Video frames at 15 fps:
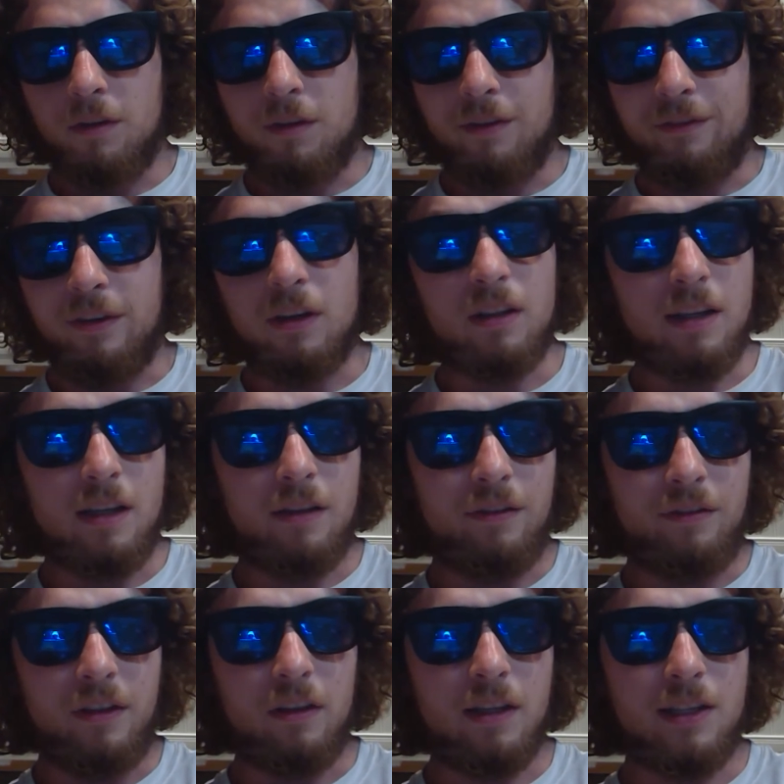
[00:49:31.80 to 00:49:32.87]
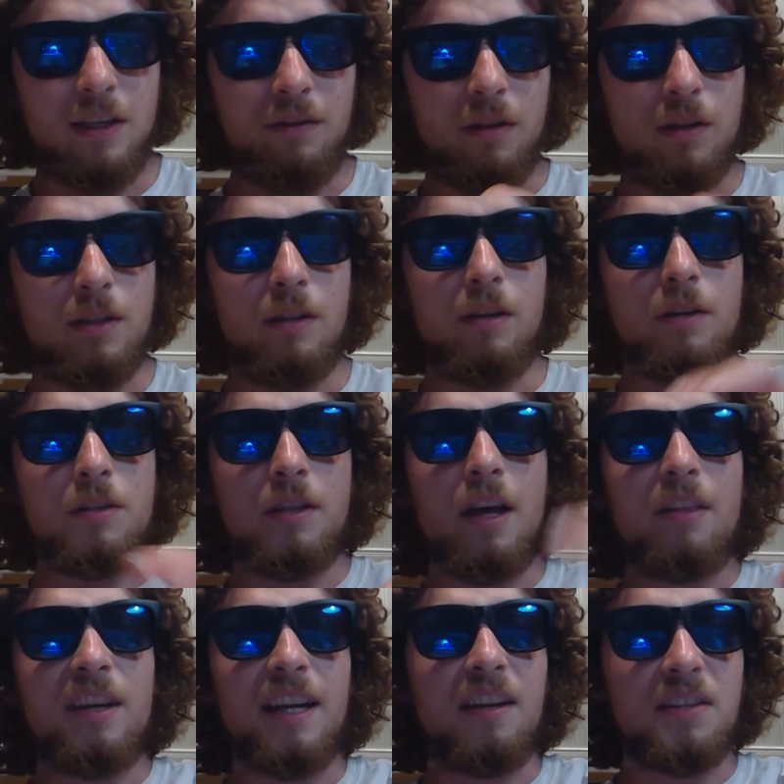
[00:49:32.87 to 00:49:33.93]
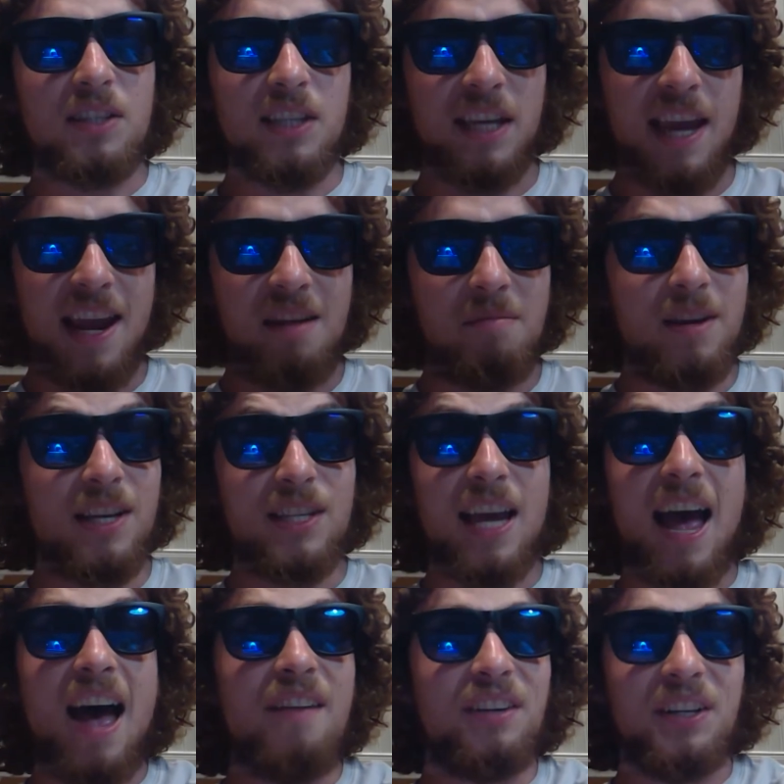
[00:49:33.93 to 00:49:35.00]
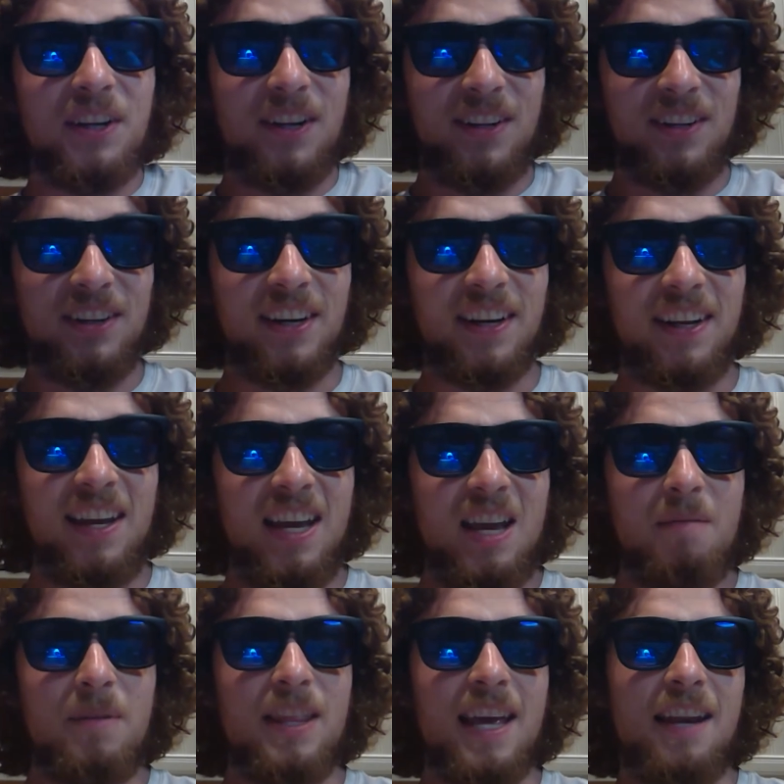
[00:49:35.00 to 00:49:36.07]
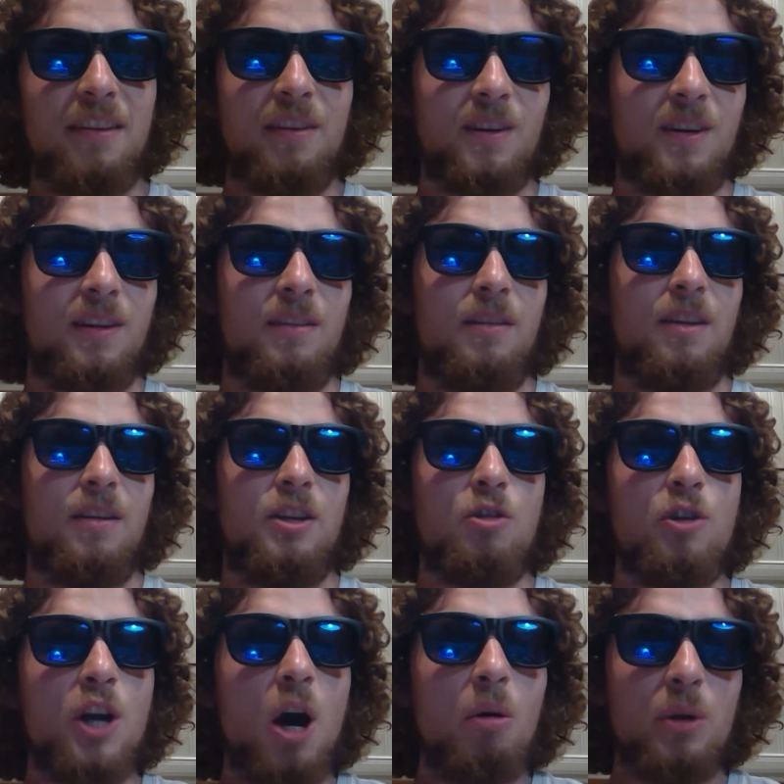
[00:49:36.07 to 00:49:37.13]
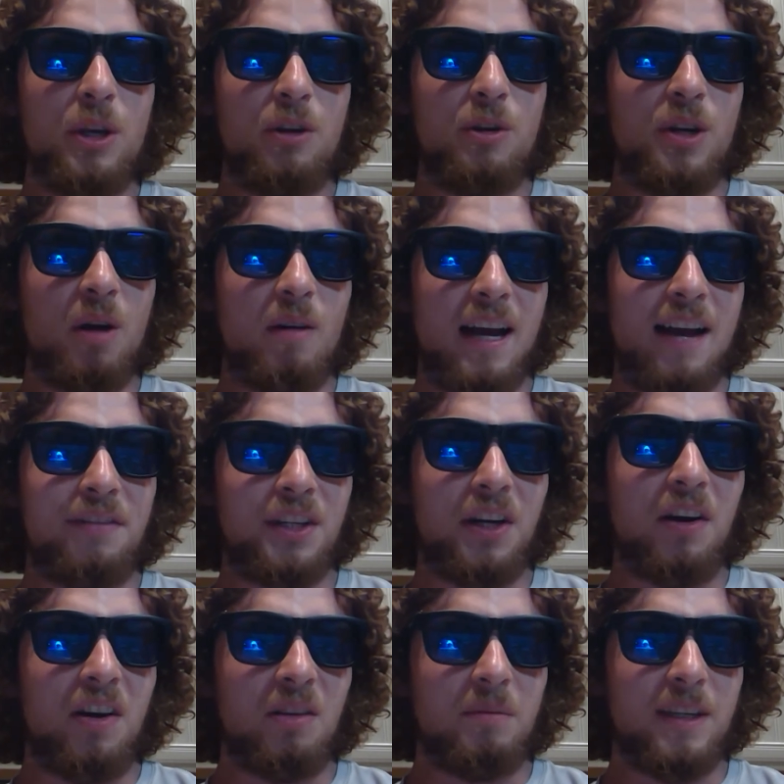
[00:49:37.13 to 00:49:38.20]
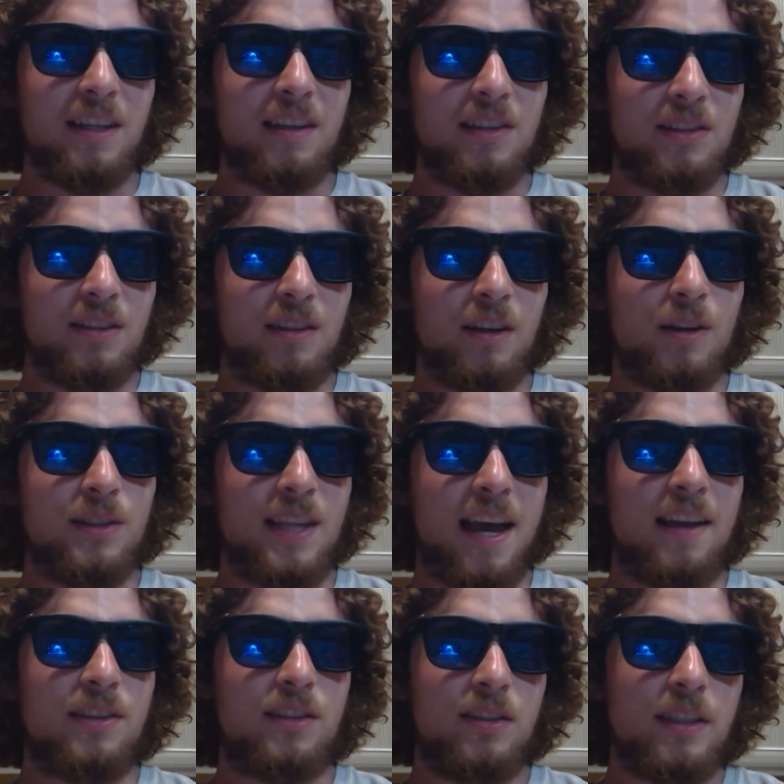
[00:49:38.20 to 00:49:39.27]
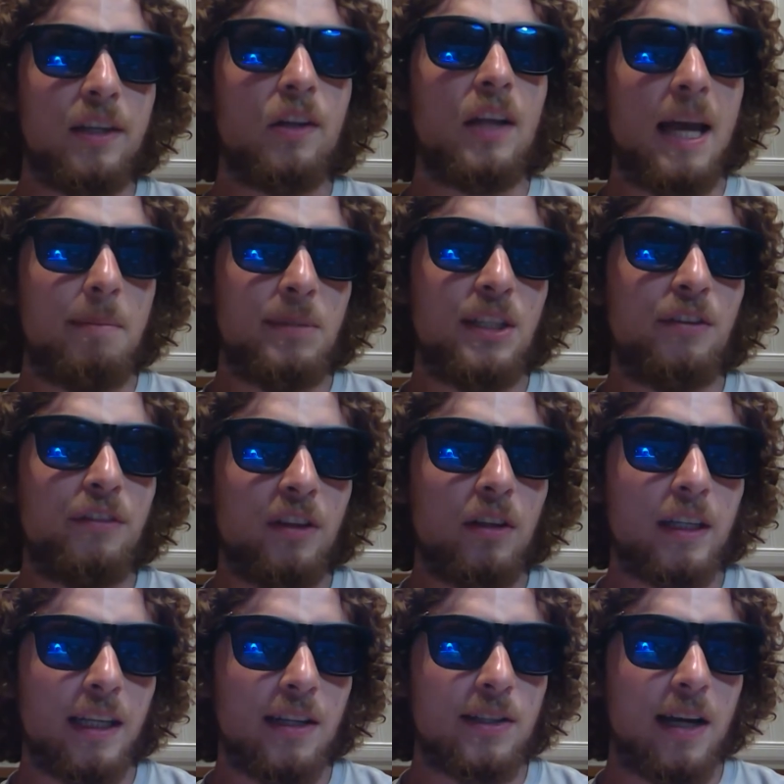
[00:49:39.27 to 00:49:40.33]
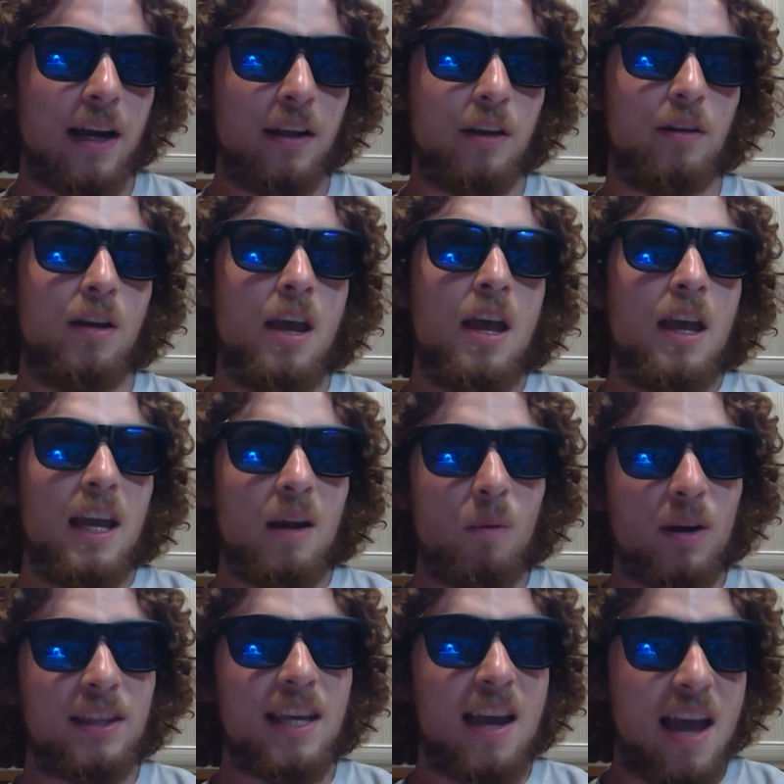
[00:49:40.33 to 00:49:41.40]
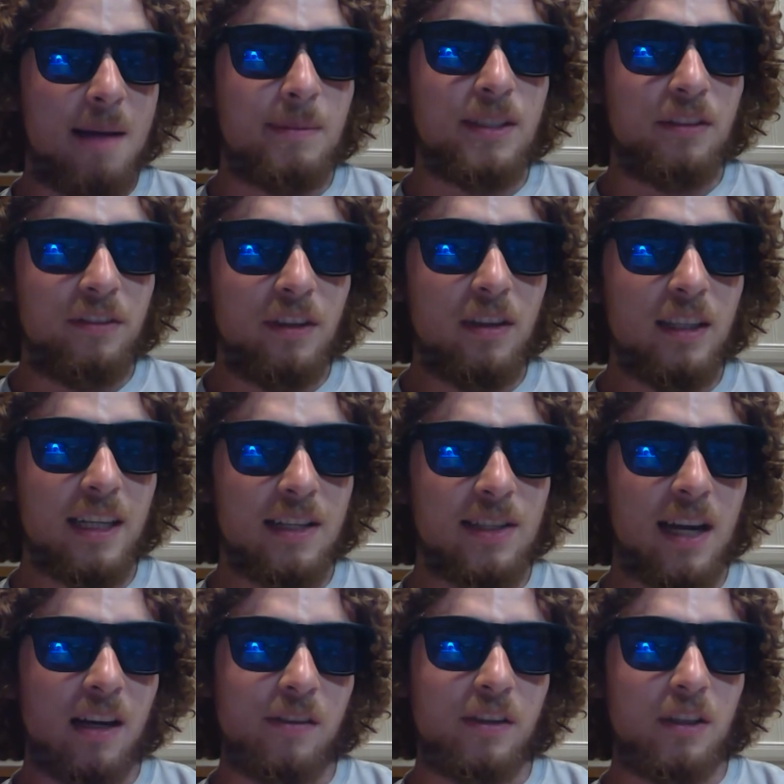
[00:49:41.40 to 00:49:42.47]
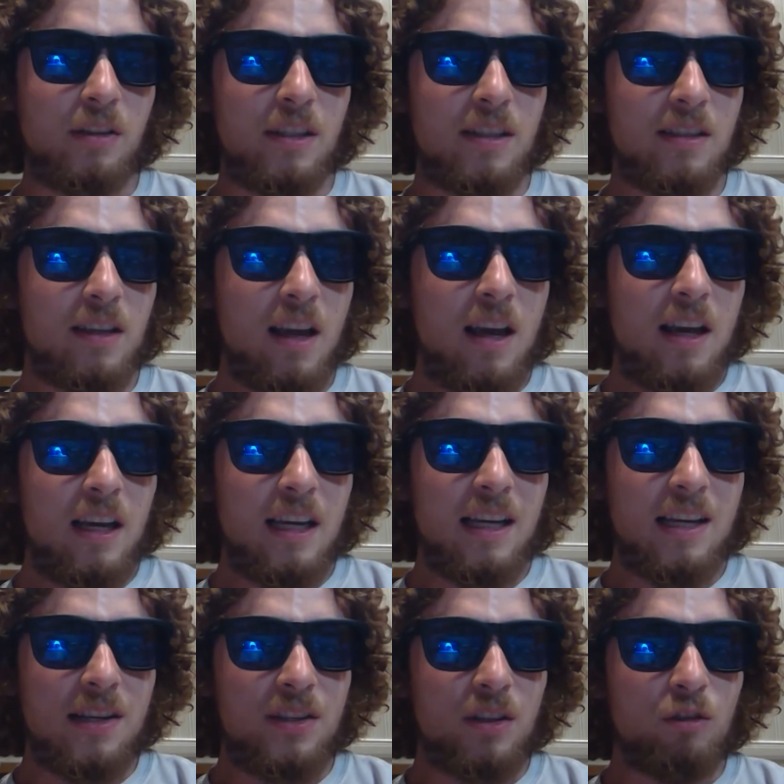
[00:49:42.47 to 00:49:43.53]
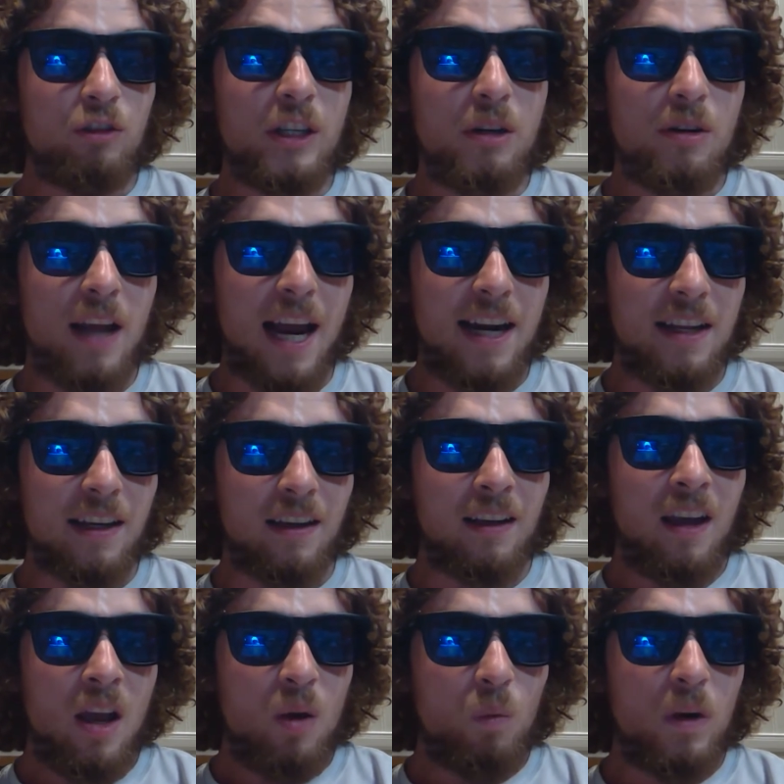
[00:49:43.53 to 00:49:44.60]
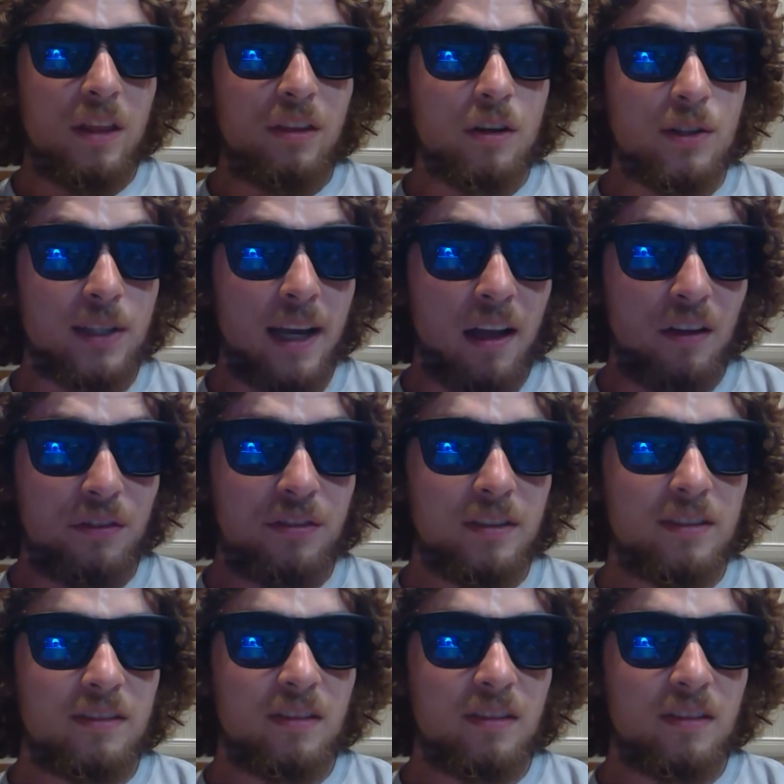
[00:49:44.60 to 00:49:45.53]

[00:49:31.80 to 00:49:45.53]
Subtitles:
feel as if there's nothing else to gain because I have it all, right? But then you don't have it all because there's that still empty feeling inside of you. And what that empty feeling inside of you is the reuniting with yourself,